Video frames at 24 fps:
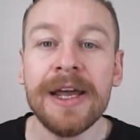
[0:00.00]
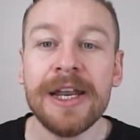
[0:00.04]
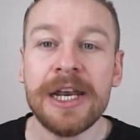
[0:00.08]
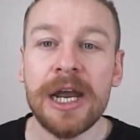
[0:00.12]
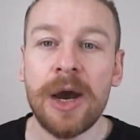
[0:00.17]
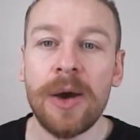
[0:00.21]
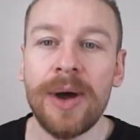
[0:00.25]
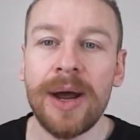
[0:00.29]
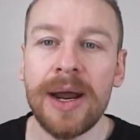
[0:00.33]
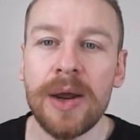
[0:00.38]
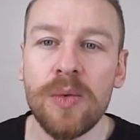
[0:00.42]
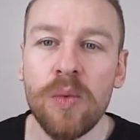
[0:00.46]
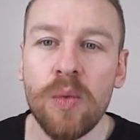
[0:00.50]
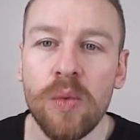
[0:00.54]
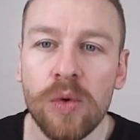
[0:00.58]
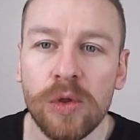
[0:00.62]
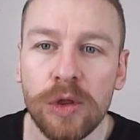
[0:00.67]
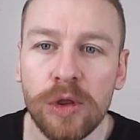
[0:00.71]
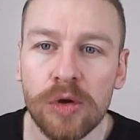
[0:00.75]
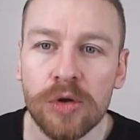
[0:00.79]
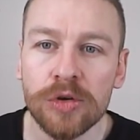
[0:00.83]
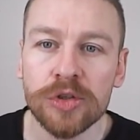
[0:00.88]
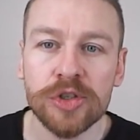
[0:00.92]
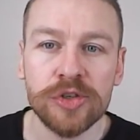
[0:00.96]
Now, I
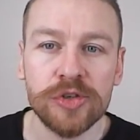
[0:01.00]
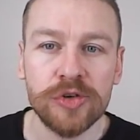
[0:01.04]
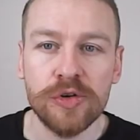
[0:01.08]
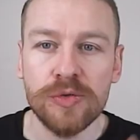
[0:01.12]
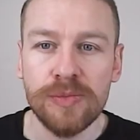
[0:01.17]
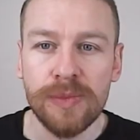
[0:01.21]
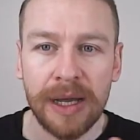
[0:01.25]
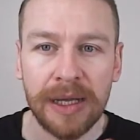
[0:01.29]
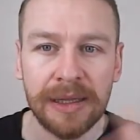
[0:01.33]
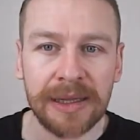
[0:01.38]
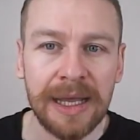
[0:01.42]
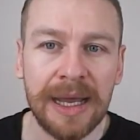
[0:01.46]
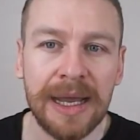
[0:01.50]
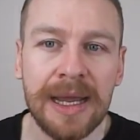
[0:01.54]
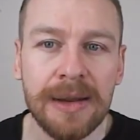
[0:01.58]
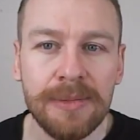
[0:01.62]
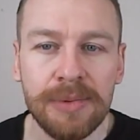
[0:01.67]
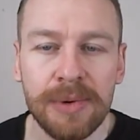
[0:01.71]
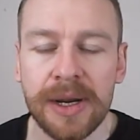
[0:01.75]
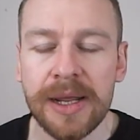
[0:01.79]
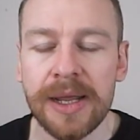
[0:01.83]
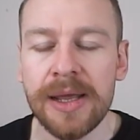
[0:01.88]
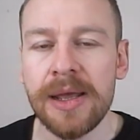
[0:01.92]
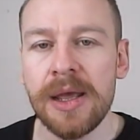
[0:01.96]
looked through my
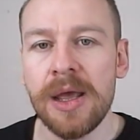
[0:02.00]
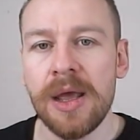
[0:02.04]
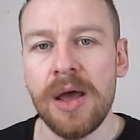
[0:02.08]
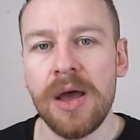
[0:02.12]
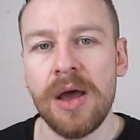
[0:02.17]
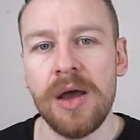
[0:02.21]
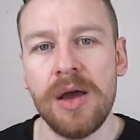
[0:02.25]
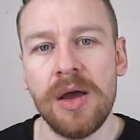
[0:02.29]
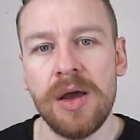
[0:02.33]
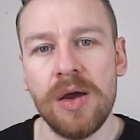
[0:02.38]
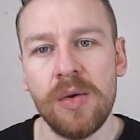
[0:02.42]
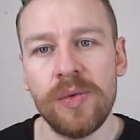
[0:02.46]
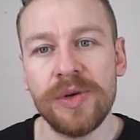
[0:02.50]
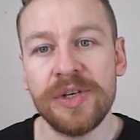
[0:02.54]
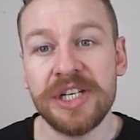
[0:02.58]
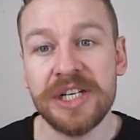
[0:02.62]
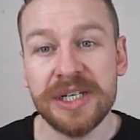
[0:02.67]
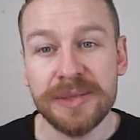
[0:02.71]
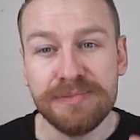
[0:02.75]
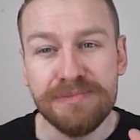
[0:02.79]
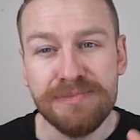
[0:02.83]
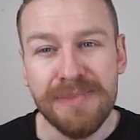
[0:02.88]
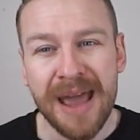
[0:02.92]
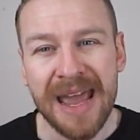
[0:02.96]
library, which
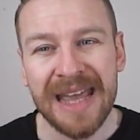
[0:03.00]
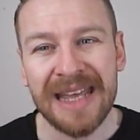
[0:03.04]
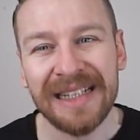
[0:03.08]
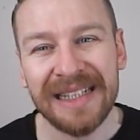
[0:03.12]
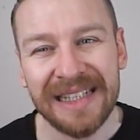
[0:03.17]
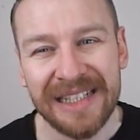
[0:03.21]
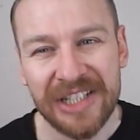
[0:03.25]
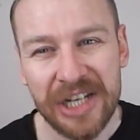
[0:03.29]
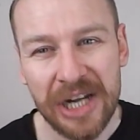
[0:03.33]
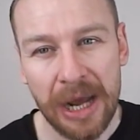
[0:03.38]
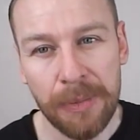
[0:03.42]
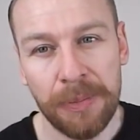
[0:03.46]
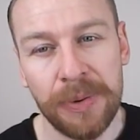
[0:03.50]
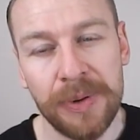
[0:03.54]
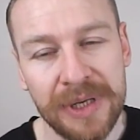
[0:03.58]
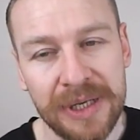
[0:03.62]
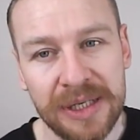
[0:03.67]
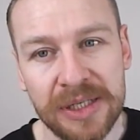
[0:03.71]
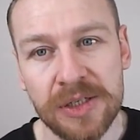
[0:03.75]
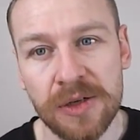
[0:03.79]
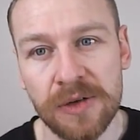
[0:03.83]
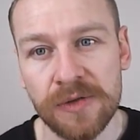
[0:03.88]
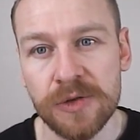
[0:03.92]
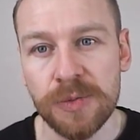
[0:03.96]
is mainly
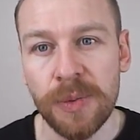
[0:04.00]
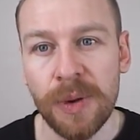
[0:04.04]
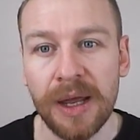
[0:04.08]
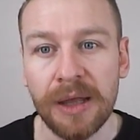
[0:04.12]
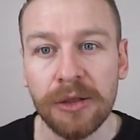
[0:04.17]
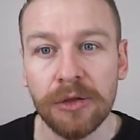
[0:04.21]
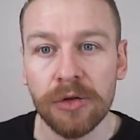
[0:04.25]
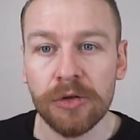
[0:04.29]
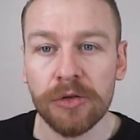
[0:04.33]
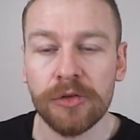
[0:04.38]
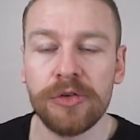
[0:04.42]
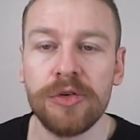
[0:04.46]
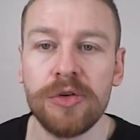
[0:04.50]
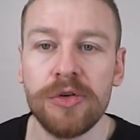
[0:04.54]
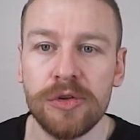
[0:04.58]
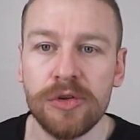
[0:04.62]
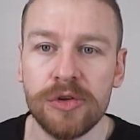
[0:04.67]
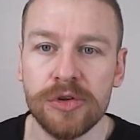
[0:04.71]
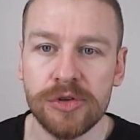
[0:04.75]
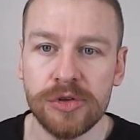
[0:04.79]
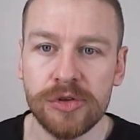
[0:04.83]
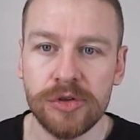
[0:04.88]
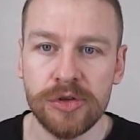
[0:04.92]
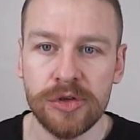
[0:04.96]
Japanese stuff, but I looked through
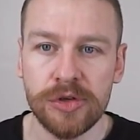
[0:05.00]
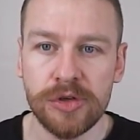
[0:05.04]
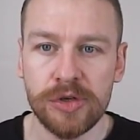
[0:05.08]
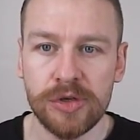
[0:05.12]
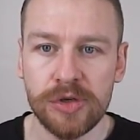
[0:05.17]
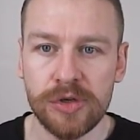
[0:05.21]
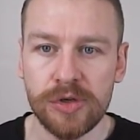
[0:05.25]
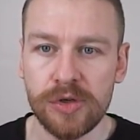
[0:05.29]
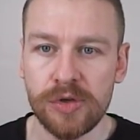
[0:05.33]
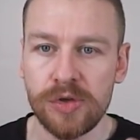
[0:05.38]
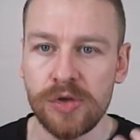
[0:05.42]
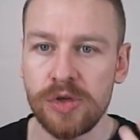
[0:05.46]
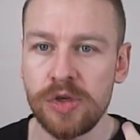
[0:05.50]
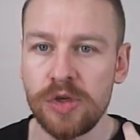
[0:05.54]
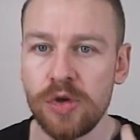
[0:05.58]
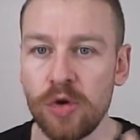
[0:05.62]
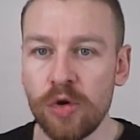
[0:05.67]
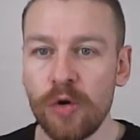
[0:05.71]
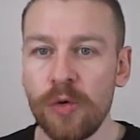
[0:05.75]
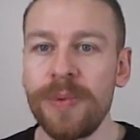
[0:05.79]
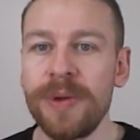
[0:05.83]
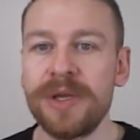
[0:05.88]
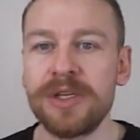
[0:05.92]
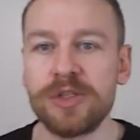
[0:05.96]
the
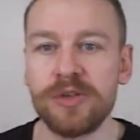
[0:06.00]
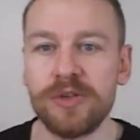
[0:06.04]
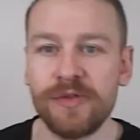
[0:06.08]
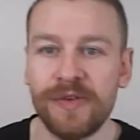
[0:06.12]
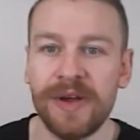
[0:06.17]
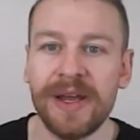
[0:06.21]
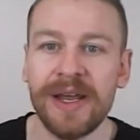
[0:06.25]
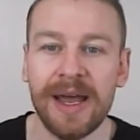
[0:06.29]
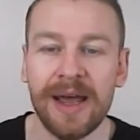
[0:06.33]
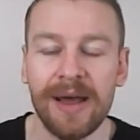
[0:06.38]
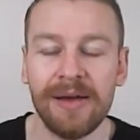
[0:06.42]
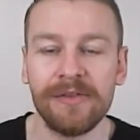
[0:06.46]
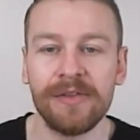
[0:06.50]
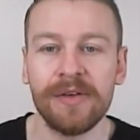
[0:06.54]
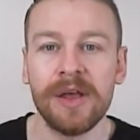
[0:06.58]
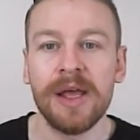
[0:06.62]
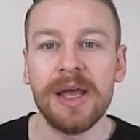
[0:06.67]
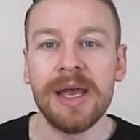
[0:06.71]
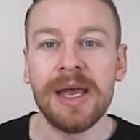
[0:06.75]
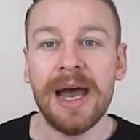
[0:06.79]
European stuff I have,